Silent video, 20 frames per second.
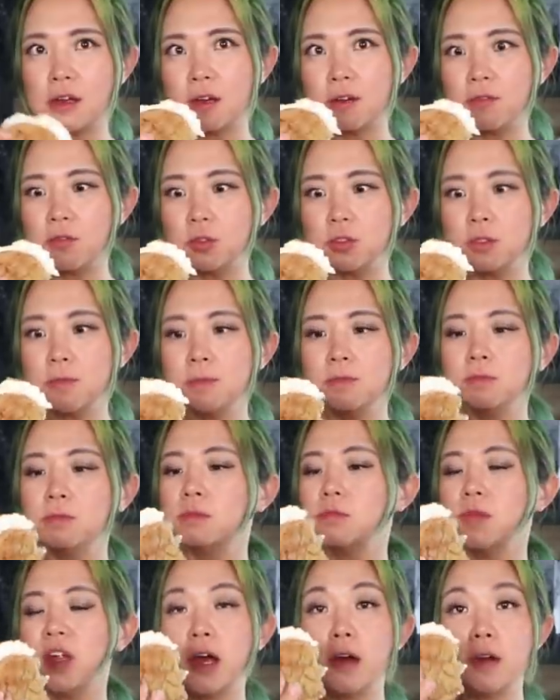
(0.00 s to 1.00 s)
kind of frozen.
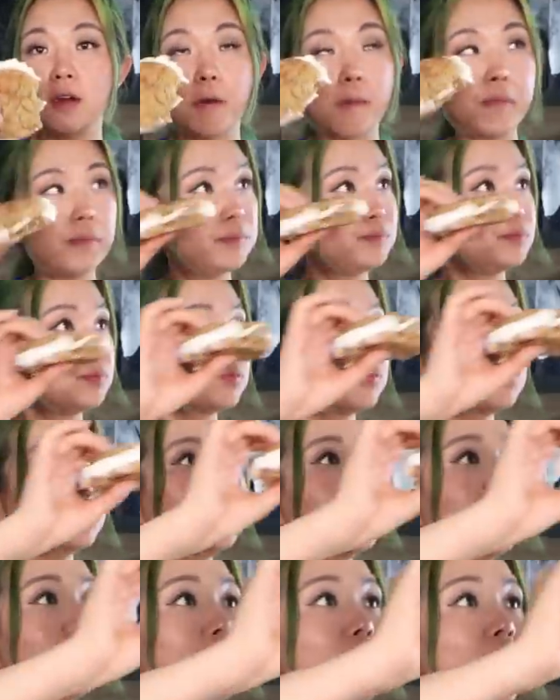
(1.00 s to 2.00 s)
I don't
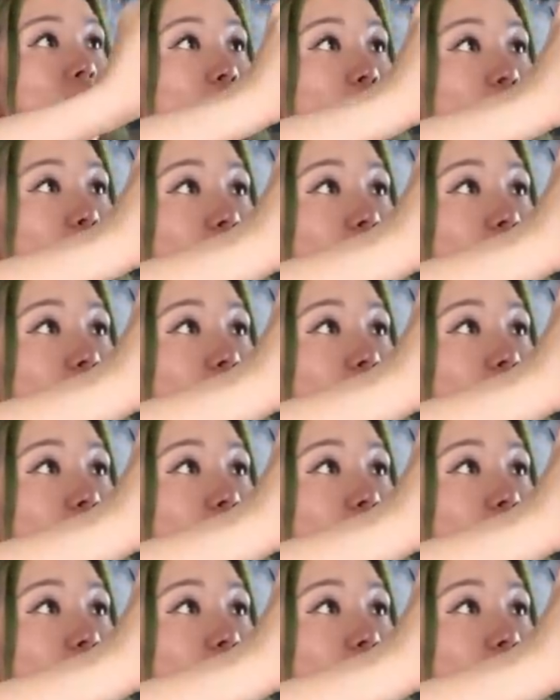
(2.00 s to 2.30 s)
know.